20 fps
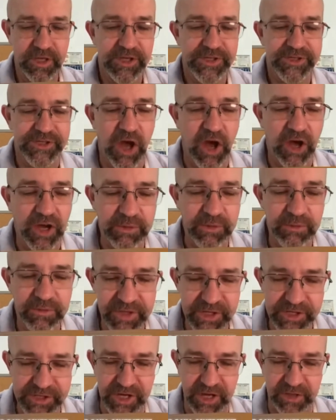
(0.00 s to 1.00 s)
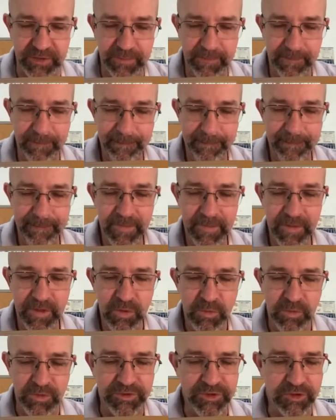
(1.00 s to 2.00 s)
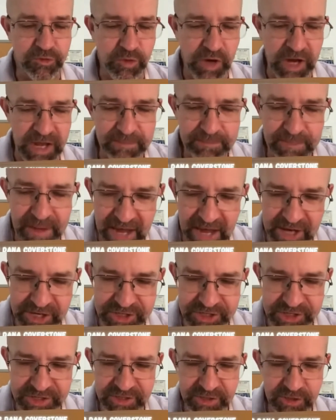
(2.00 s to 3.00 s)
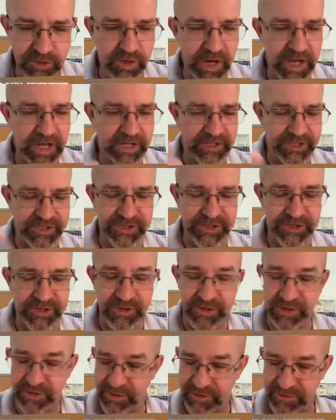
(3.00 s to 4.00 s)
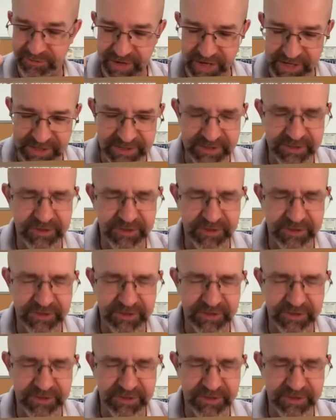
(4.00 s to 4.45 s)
talking with each other with great passion, great concern on their faces.